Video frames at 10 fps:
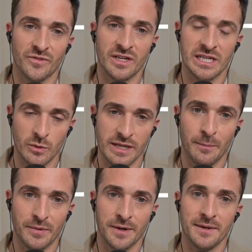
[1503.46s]
to deal with
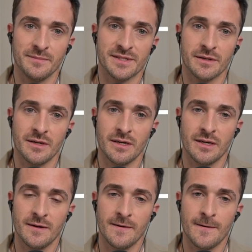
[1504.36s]
our problems,
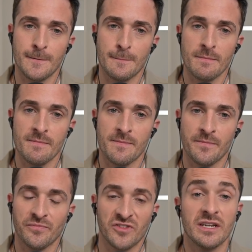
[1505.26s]

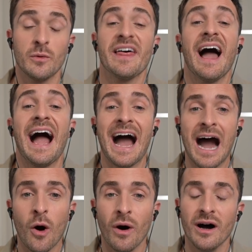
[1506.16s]
to deal with
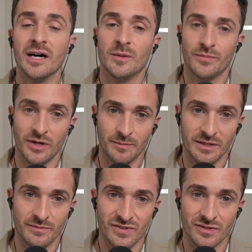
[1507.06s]
our
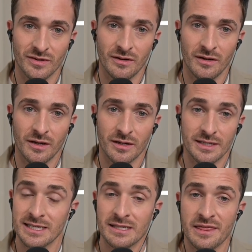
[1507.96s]
problems.
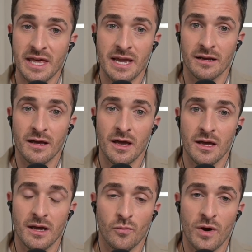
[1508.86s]
Because that's the thing.
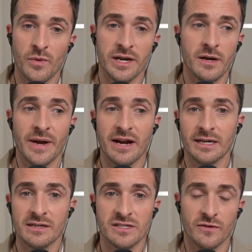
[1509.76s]
When we're
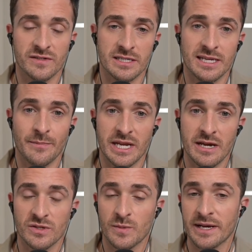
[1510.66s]
comparing ourselves to somebody
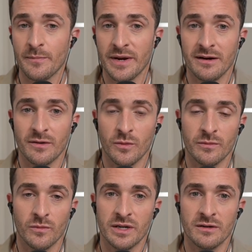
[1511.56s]
else, we're comparing,
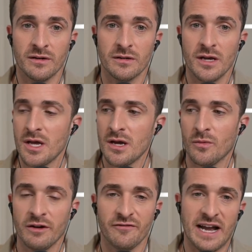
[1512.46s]
we're, we're not,
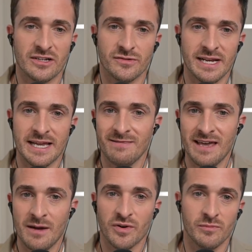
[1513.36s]
we're not factoring in
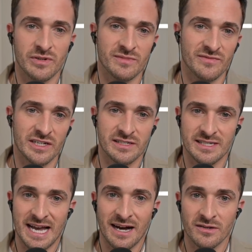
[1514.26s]
their problems
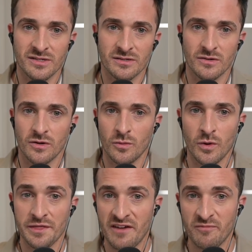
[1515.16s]
versus ours, or
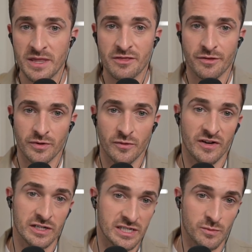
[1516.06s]
what they've been through
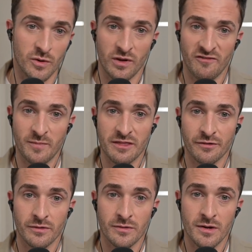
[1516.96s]
versus what we've been
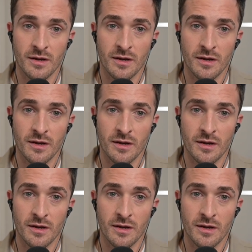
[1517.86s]
through.